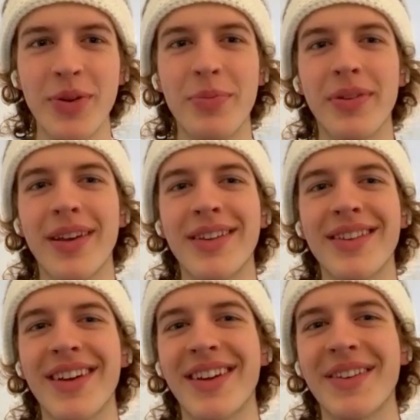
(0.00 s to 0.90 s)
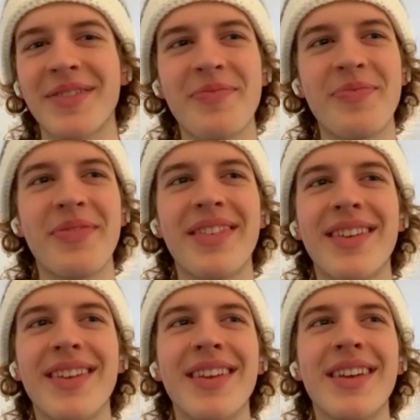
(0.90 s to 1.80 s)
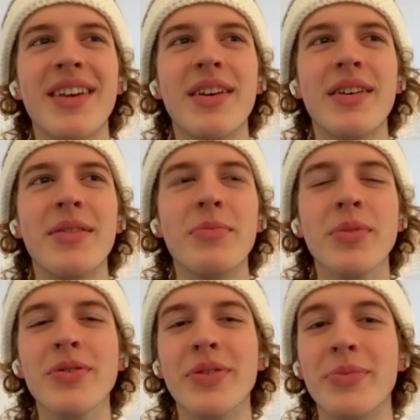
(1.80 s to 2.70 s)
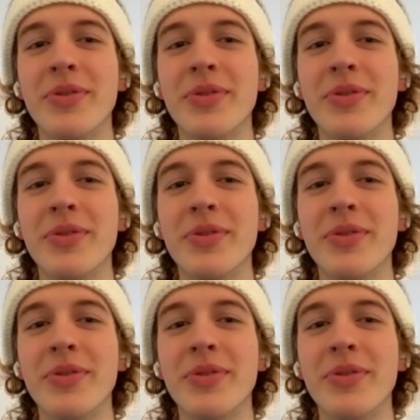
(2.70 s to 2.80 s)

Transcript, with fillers: We played like movie